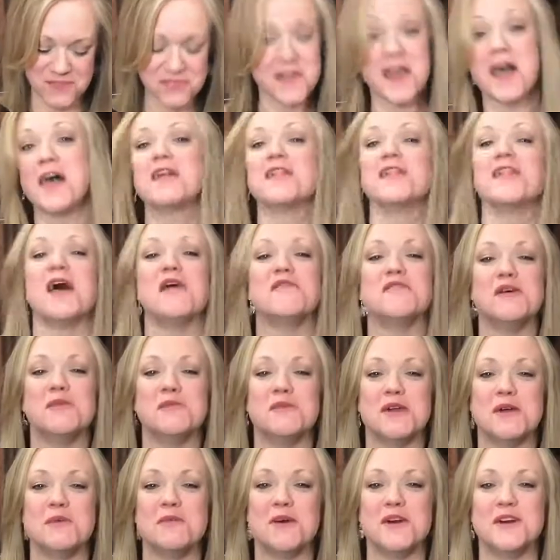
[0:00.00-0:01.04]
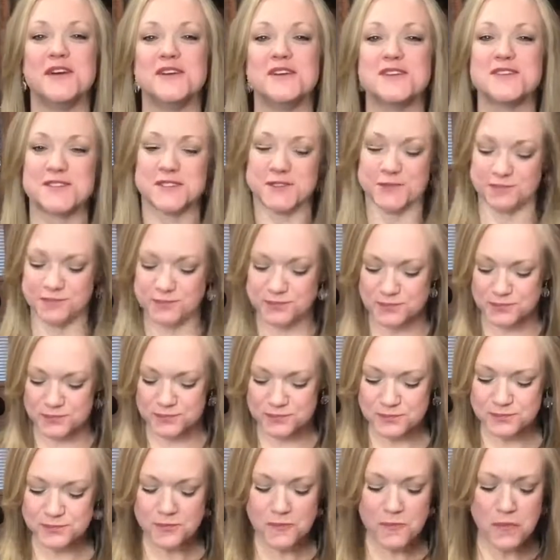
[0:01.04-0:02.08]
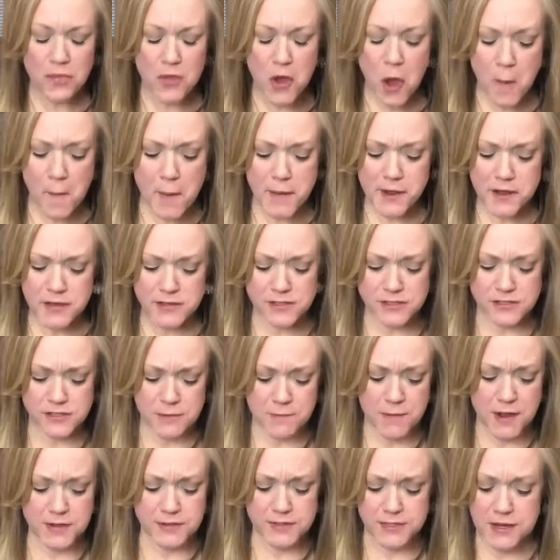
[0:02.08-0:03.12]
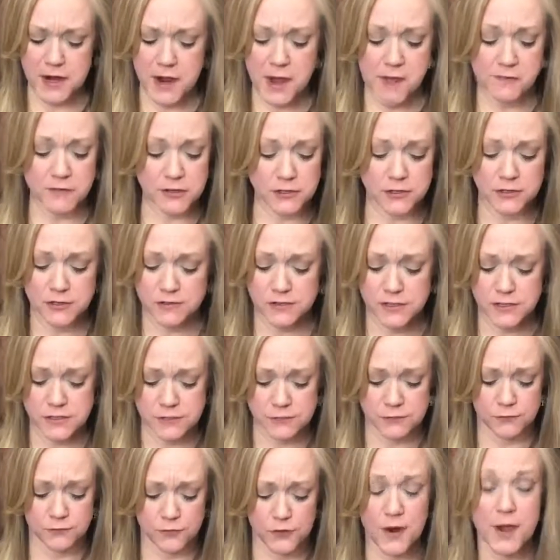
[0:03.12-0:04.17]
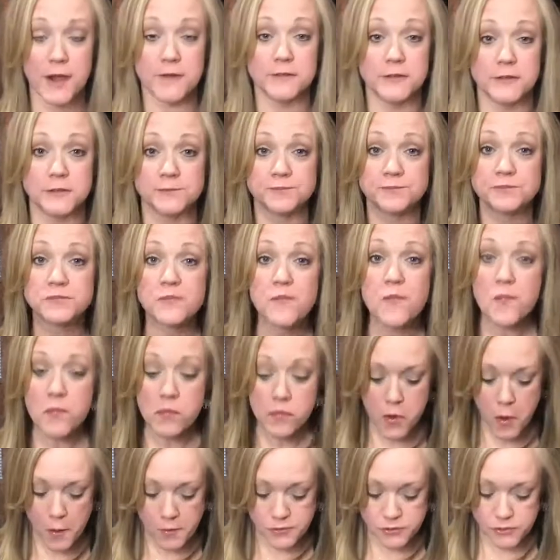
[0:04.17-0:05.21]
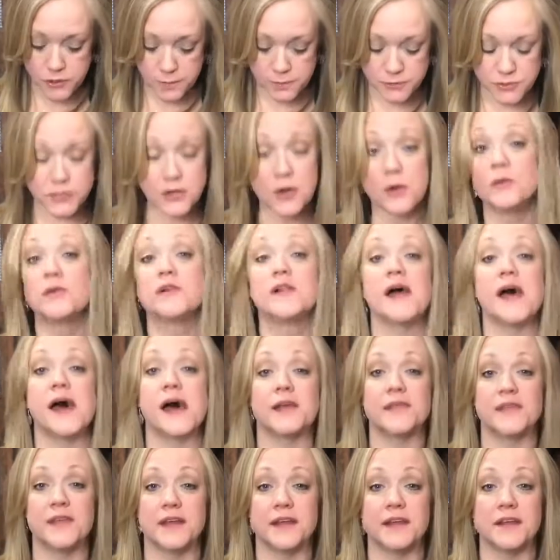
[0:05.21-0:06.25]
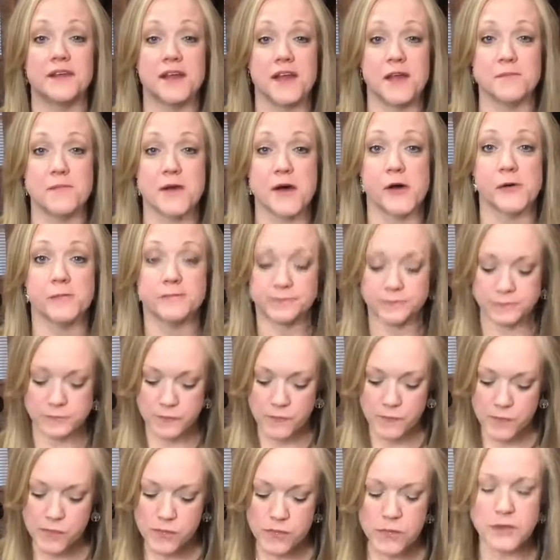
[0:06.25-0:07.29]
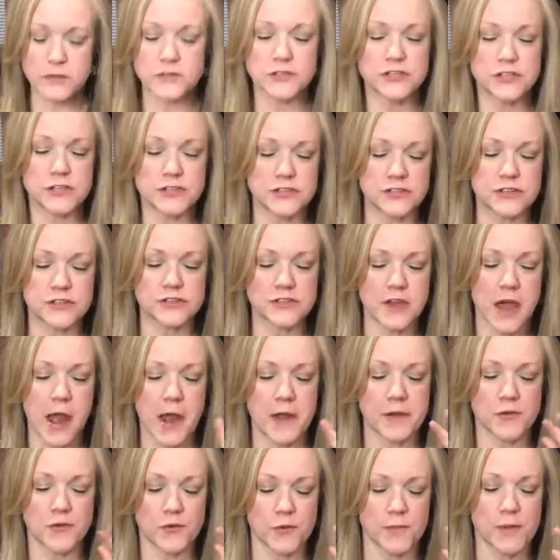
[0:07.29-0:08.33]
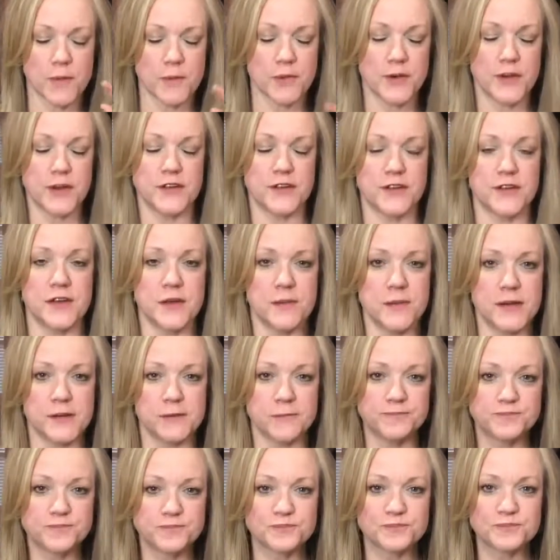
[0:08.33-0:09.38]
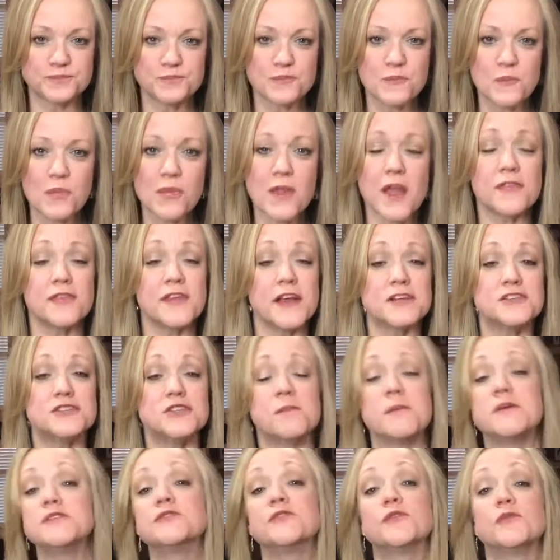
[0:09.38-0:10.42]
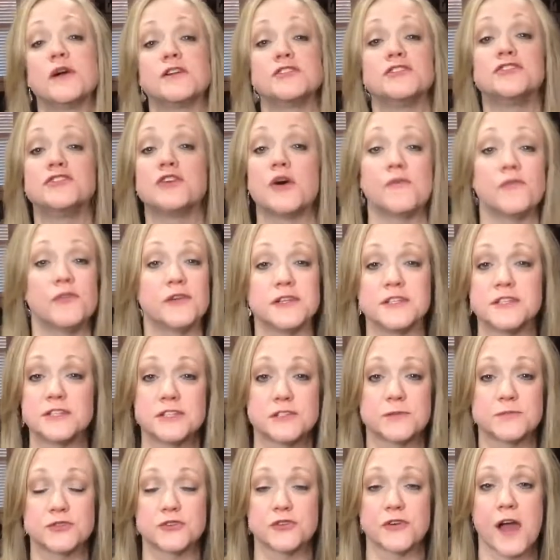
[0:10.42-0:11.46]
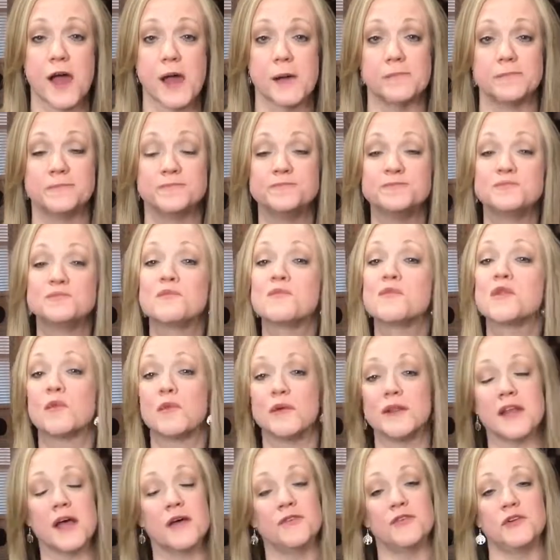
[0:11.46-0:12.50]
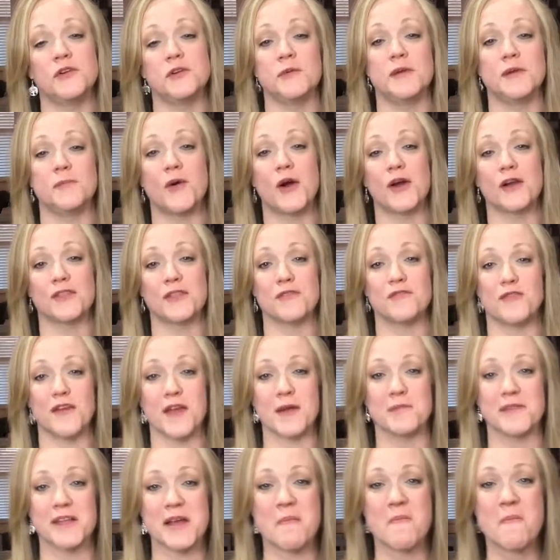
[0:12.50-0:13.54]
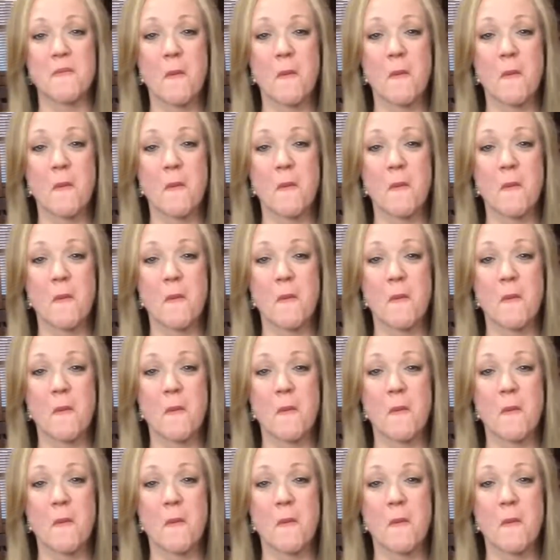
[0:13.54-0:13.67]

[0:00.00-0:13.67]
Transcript: I love it when it works. Oh my gosh, that's amazing. I haven't cooked this in forever, so I'm so glad that it came out just as I had remembered it to come out. Thanks so much for watching. Don't forget to subscribe. We'd love for you to be a part of the family.